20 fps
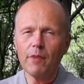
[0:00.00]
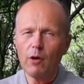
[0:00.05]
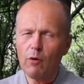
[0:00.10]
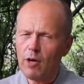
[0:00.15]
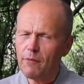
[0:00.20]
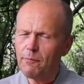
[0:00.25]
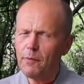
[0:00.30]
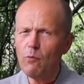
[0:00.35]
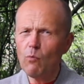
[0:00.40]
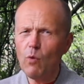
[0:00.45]
Now,
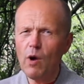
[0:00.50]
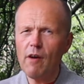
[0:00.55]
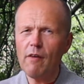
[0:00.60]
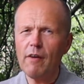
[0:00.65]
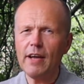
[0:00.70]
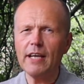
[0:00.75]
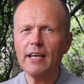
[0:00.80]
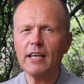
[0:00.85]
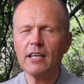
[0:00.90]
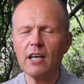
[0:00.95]
I've been
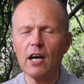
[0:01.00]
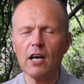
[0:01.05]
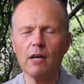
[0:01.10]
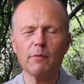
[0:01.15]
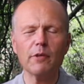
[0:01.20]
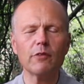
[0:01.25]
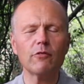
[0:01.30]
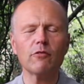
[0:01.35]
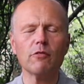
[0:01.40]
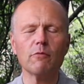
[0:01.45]
wearing
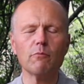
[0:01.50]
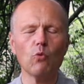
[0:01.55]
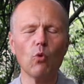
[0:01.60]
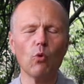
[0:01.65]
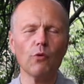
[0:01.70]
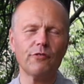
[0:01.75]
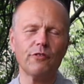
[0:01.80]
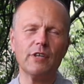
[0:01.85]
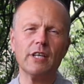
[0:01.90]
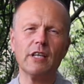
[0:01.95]
garments from
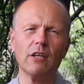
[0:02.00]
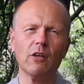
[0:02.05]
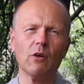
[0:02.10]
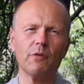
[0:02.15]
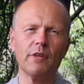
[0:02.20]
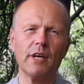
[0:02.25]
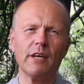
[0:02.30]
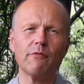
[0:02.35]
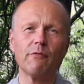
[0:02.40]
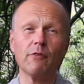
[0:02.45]
North Sea
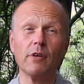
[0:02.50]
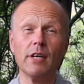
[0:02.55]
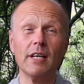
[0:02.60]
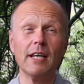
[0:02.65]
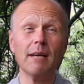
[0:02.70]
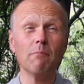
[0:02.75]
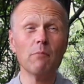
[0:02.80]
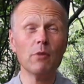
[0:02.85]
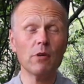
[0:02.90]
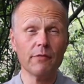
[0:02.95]
Clothing for a
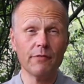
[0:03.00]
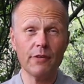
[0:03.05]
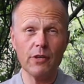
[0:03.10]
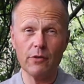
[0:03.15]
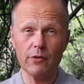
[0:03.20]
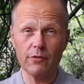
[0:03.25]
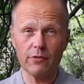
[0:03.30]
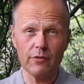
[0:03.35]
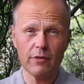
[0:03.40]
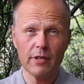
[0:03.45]
number of
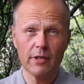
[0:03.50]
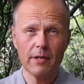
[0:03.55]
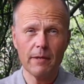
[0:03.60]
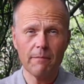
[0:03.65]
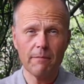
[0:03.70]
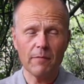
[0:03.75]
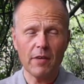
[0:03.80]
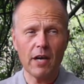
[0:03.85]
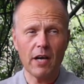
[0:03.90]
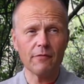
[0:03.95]
years.
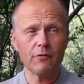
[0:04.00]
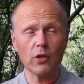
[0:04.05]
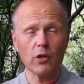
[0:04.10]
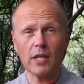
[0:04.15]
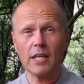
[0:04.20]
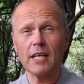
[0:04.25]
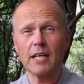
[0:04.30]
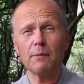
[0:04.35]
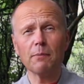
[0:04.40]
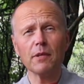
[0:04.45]
I've got a
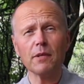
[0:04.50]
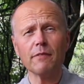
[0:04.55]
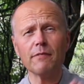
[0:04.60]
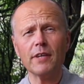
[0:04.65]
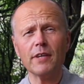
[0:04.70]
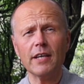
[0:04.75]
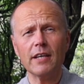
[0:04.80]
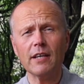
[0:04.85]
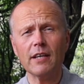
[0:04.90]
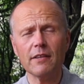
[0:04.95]
couple of
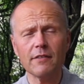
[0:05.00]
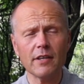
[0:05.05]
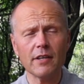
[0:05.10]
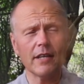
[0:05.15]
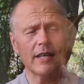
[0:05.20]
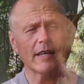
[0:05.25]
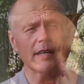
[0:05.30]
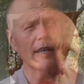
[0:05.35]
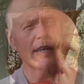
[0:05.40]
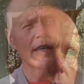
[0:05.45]
their other